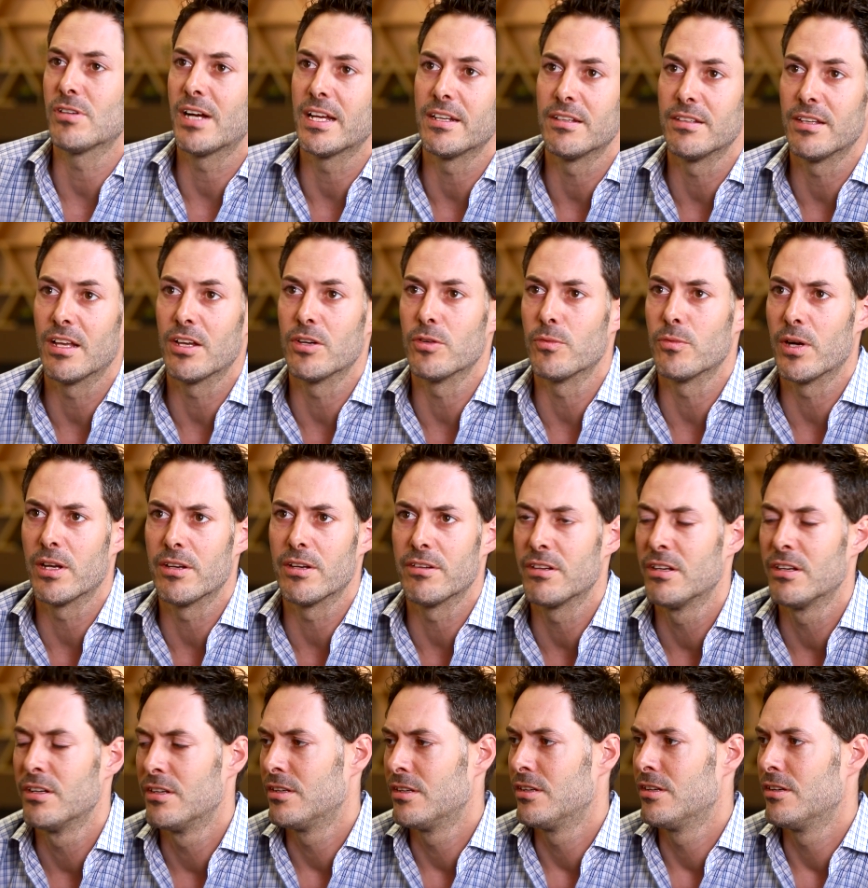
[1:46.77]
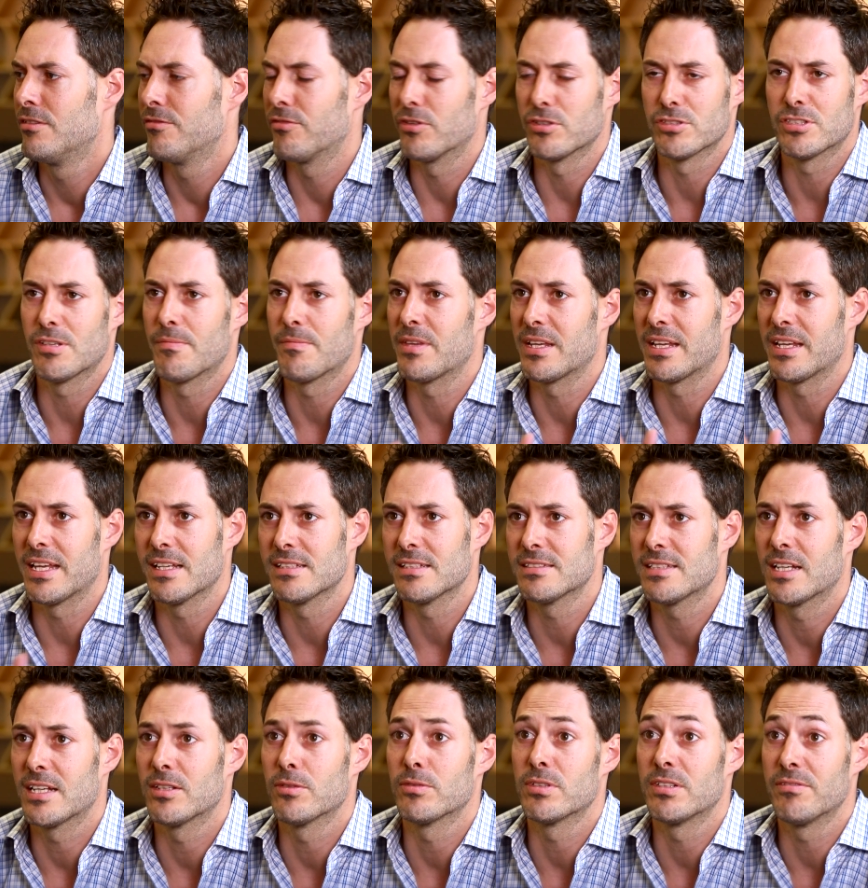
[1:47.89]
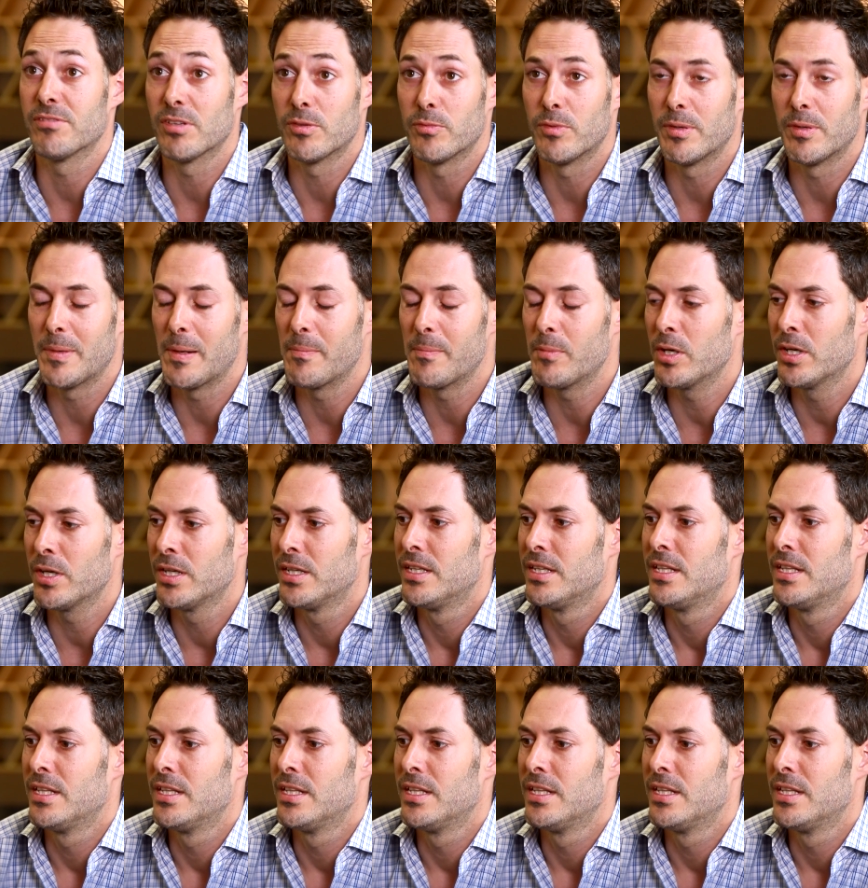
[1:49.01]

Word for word: had another one for something else. I don't even remember.